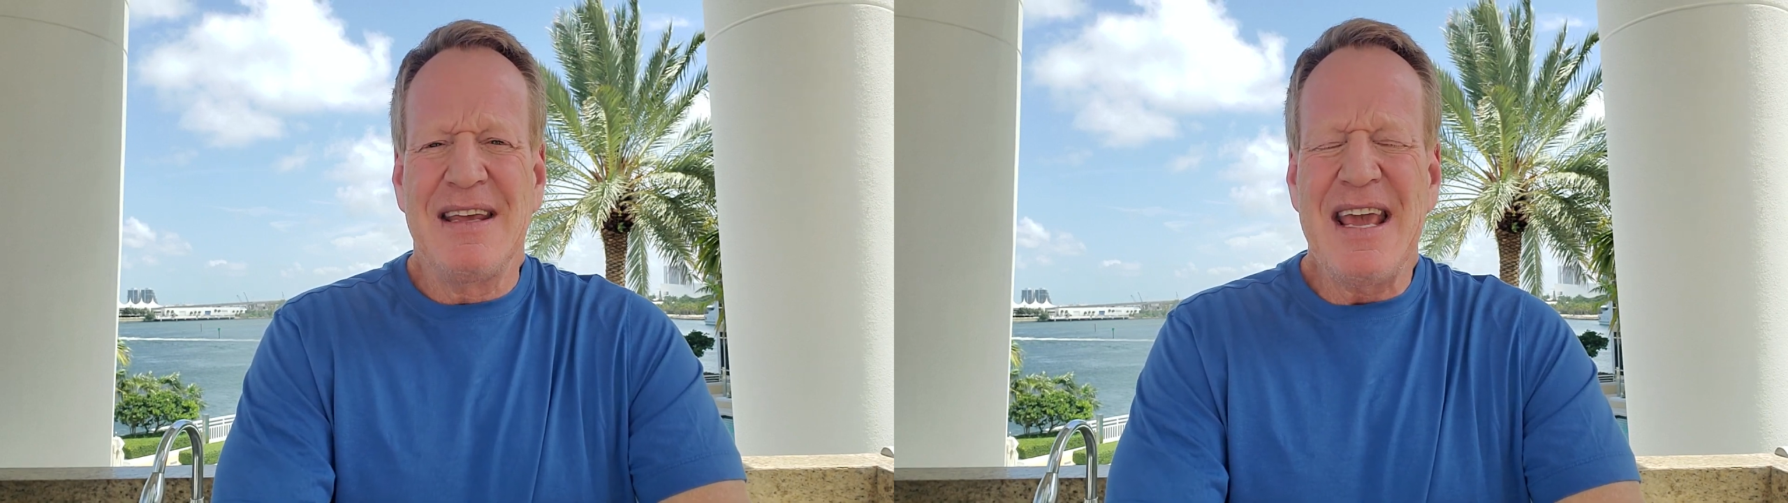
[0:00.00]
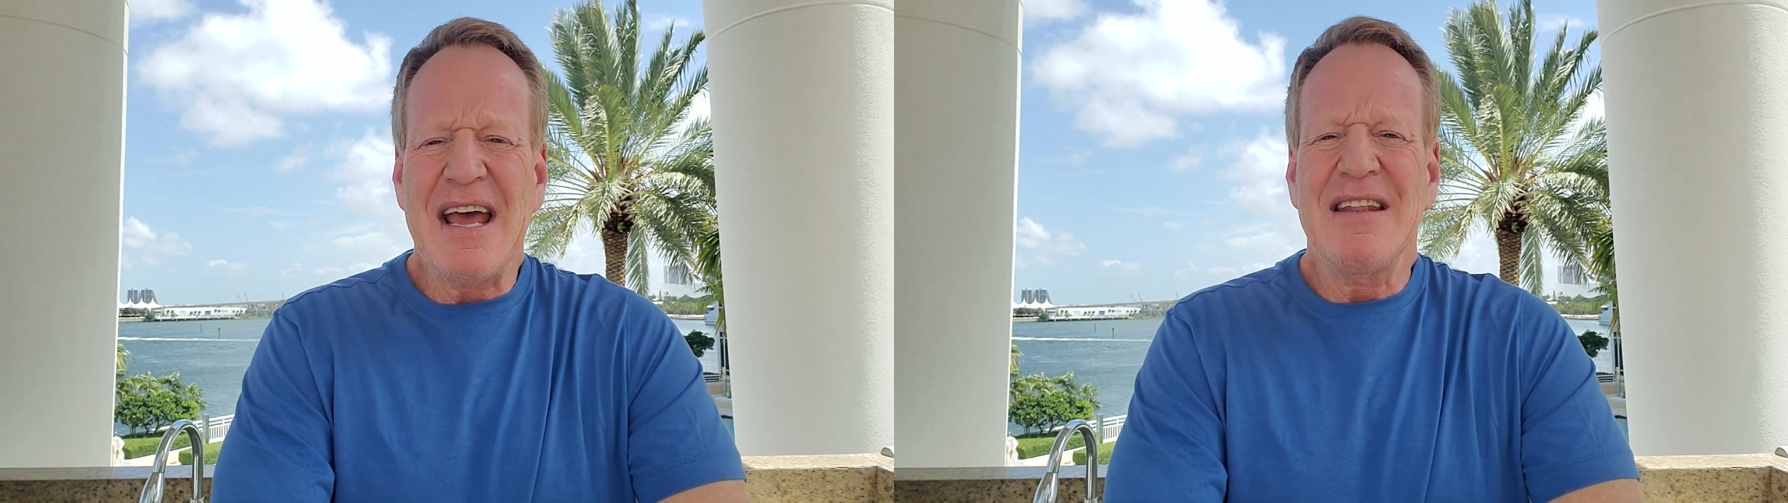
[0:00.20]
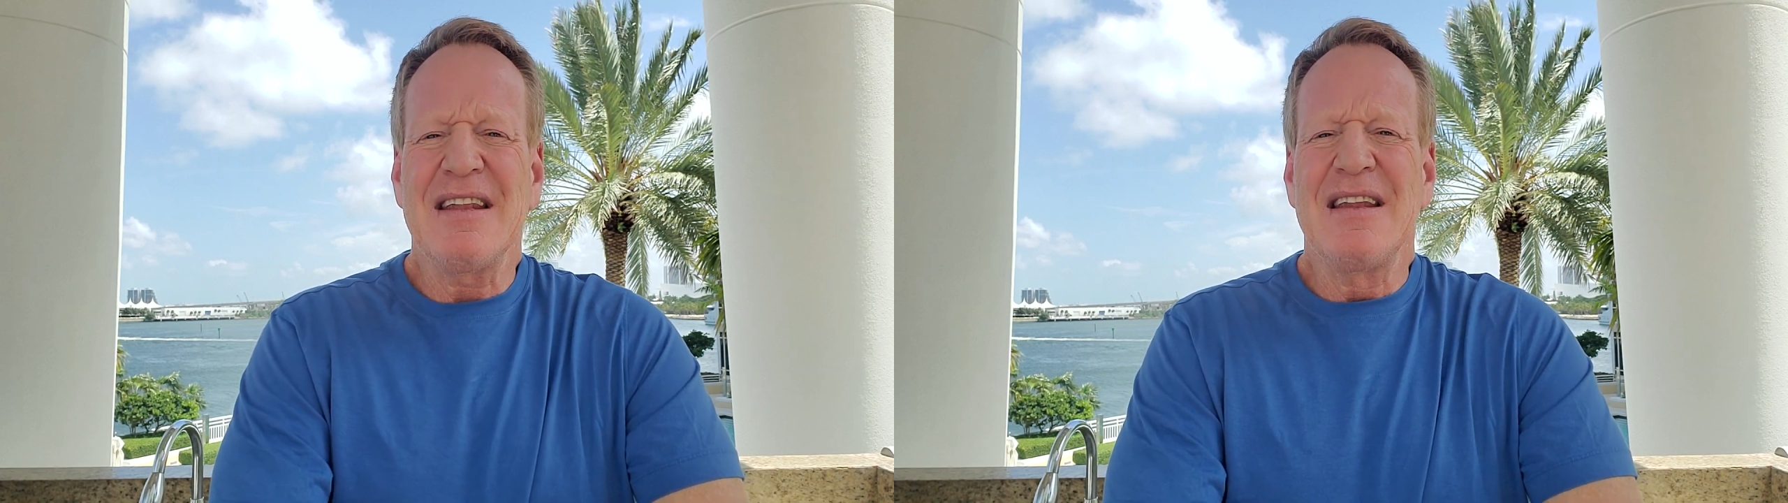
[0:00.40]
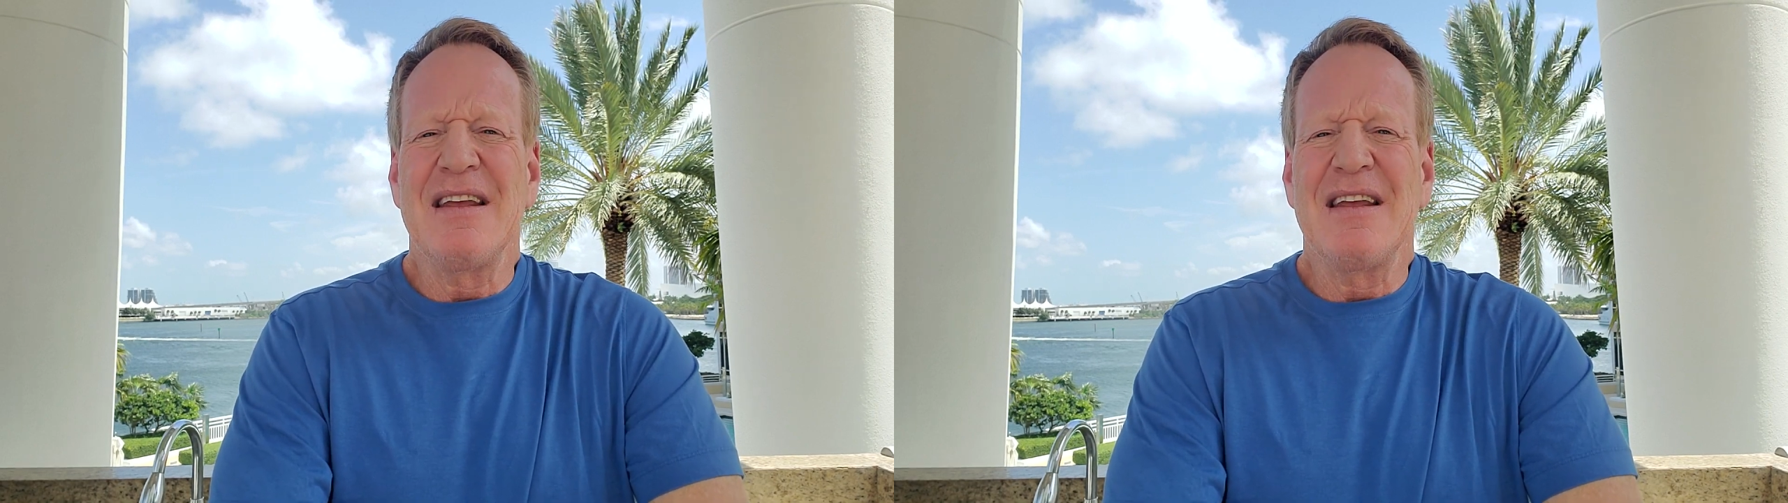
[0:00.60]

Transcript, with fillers: get